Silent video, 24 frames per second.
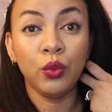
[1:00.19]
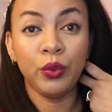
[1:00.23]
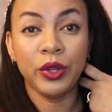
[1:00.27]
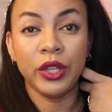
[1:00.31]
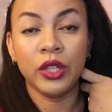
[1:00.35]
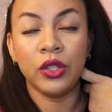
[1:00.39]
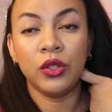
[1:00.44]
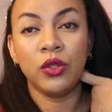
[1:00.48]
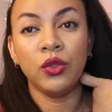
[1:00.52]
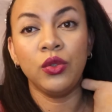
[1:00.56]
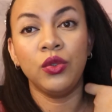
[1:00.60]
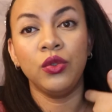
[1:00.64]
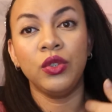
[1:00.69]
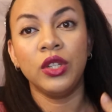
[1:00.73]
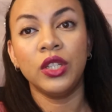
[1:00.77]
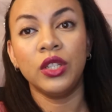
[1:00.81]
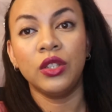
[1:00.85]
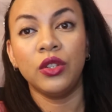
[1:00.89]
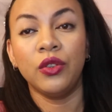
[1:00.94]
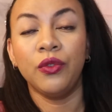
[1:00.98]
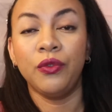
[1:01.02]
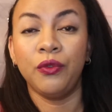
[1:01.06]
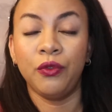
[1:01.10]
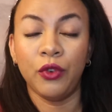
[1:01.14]
weeks to do
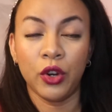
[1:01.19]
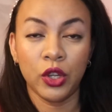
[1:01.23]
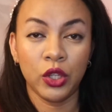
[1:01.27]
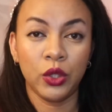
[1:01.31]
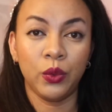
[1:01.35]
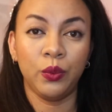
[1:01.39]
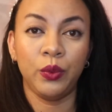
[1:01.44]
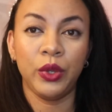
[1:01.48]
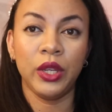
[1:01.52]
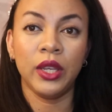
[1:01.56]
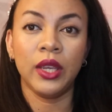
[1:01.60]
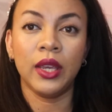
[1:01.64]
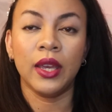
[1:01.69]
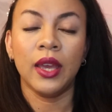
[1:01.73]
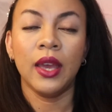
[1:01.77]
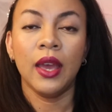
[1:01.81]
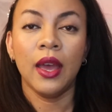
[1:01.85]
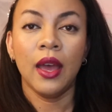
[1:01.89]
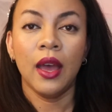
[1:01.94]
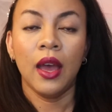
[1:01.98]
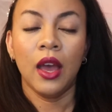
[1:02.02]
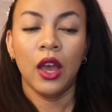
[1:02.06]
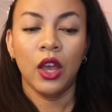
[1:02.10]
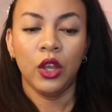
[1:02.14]
this. The first week,
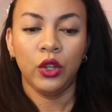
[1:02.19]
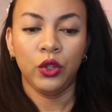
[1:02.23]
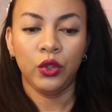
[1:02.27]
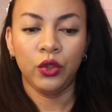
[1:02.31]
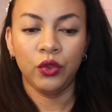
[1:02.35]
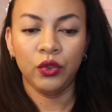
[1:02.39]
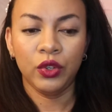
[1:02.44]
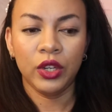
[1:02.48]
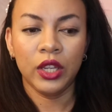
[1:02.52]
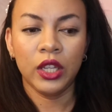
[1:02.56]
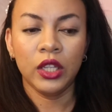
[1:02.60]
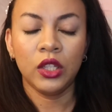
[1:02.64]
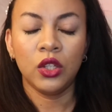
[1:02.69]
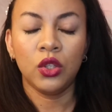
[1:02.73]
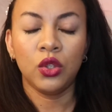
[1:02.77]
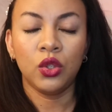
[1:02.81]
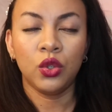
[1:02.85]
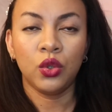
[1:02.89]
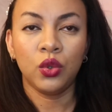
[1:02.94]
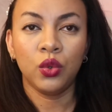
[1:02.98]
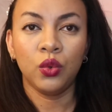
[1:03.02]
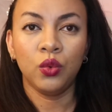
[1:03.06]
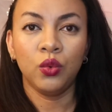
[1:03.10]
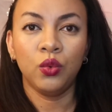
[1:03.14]
you need
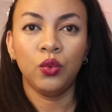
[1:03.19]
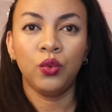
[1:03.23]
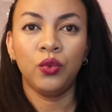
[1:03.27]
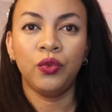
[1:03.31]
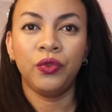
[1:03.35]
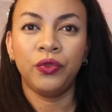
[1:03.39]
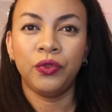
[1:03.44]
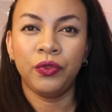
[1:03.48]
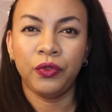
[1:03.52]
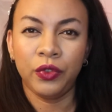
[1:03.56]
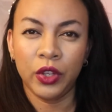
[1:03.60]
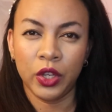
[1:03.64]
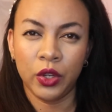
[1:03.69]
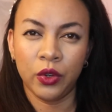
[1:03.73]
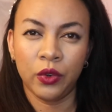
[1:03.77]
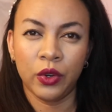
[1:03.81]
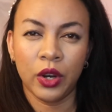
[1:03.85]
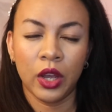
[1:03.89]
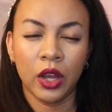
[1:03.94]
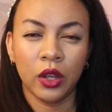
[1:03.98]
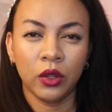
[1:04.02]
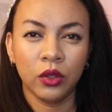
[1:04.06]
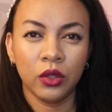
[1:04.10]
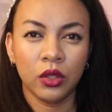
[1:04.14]
to figure
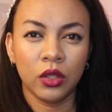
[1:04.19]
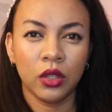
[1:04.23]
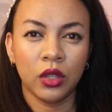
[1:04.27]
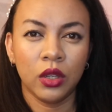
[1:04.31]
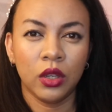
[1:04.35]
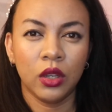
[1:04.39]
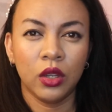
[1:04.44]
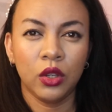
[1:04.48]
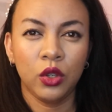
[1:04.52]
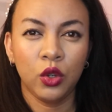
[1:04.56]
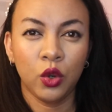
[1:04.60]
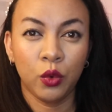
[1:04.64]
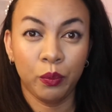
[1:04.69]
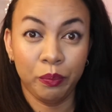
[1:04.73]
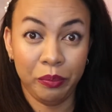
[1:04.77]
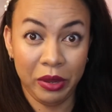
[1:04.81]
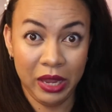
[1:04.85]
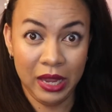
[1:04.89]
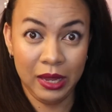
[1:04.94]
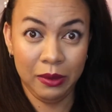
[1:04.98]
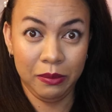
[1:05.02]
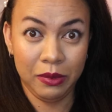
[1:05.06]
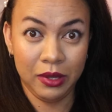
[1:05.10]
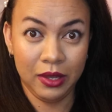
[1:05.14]
out your
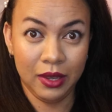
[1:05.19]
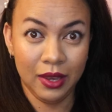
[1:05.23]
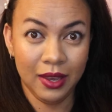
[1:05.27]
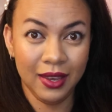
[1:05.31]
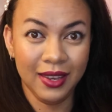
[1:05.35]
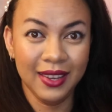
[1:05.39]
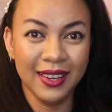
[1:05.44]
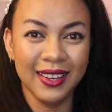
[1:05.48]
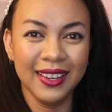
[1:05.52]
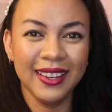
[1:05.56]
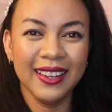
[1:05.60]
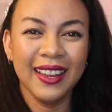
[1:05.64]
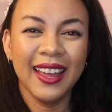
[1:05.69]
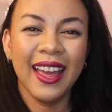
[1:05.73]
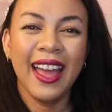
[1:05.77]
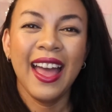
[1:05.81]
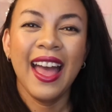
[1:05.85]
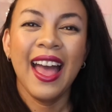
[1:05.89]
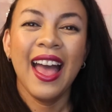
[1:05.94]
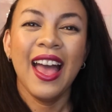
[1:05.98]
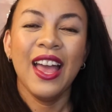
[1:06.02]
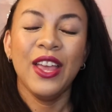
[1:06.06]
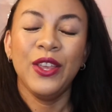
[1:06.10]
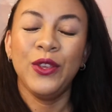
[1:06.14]
baby.
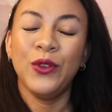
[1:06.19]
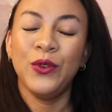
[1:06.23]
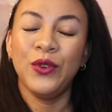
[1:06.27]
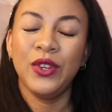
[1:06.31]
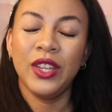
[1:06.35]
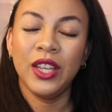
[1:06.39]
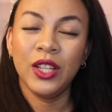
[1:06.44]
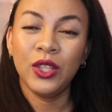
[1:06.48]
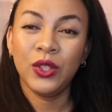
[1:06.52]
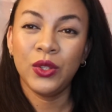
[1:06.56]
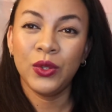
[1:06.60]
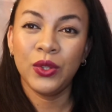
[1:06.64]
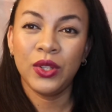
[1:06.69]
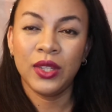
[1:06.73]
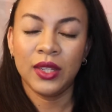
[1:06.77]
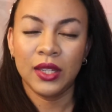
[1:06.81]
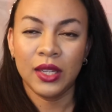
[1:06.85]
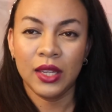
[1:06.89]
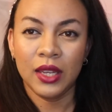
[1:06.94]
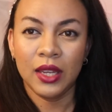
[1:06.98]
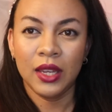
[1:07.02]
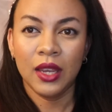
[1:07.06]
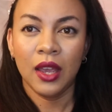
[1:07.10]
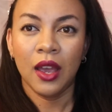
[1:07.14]
You need to
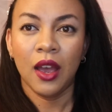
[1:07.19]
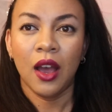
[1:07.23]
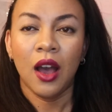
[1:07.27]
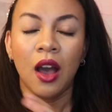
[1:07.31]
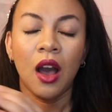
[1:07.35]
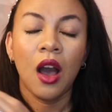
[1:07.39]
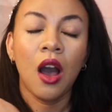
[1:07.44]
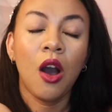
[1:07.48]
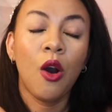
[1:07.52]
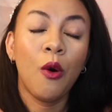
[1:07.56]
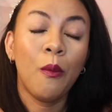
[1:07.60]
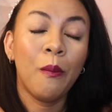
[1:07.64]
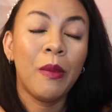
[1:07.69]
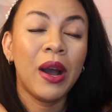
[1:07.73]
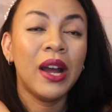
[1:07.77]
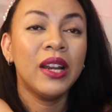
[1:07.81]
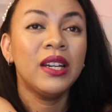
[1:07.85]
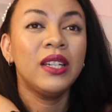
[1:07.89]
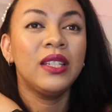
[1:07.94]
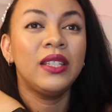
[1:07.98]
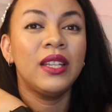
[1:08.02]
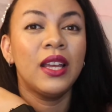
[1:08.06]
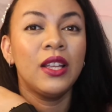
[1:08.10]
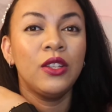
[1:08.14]
see how
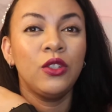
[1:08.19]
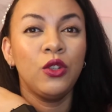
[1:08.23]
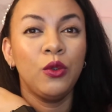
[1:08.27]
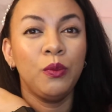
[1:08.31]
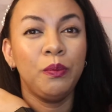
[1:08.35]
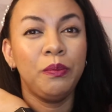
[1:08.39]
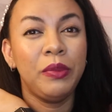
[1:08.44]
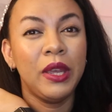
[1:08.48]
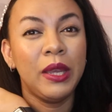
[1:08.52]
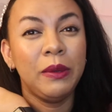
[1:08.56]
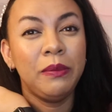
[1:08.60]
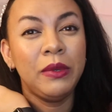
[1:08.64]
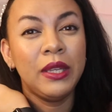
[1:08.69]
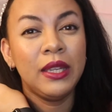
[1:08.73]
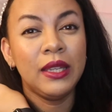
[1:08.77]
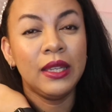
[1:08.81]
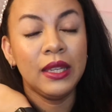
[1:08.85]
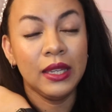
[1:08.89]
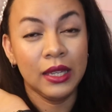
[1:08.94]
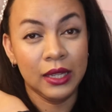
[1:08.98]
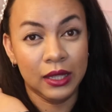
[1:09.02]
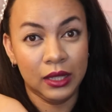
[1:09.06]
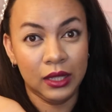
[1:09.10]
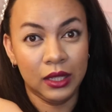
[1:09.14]
much does your baby
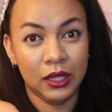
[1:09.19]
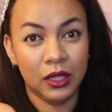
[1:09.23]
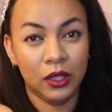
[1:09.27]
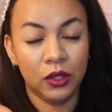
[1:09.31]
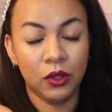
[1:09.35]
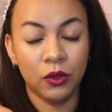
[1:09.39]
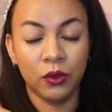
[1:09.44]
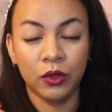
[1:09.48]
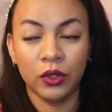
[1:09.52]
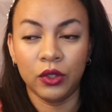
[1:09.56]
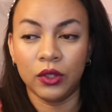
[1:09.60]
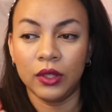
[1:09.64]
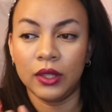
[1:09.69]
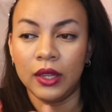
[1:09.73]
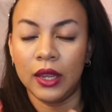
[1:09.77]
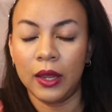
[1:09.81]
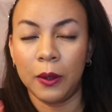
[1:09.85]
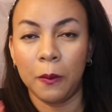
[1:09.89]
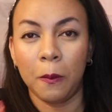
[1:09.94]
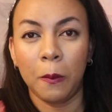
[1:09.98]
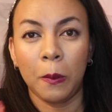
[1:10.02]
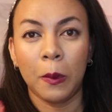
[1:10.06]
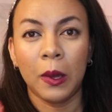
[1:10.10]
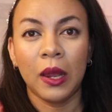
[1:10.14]
eats during the
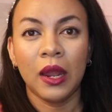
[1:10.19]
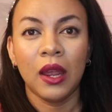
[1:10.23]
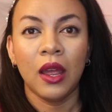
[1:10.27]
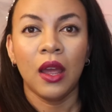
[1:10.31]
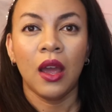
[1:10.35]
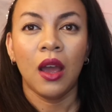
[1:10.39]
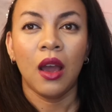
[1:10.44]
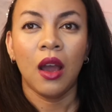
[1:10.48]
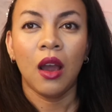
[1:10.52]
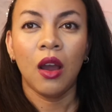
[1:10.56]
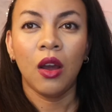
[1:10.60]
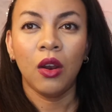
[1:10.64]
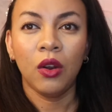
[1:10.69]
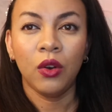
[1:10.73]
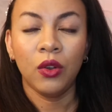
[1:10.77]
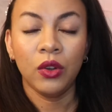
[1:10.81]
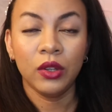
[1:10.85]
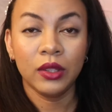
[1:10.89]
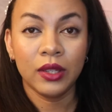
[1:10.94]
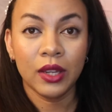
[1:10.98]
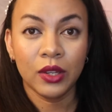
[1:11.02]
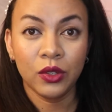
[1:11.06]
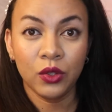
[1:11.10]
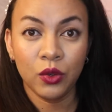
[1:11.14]
day. How
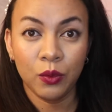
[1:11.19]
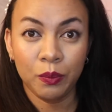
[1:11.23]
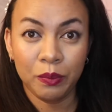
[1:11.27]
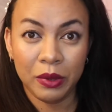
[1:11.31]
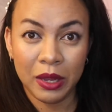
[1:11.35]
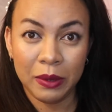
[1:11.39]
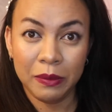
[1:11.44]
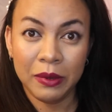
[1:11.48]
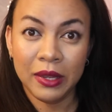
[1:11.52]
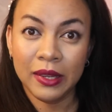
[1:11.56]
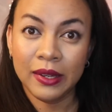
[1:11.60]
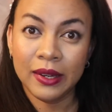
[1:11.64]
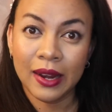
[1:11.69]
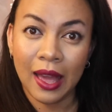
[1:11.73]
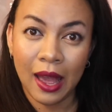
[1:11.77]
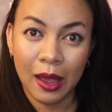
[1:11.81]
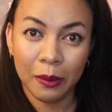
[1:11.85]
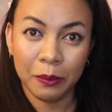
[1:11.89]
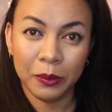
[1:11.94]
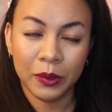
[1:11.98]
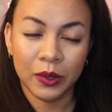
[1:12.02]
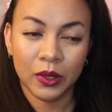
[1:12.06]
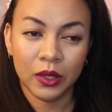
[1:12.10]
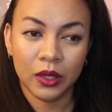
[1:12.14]
long does your baby
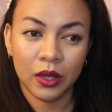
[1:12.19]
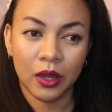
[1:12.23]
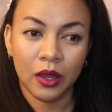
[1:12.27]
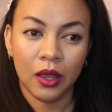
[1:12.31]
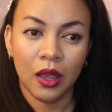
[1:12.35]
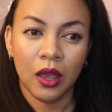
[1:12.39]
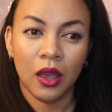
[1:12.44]
naps?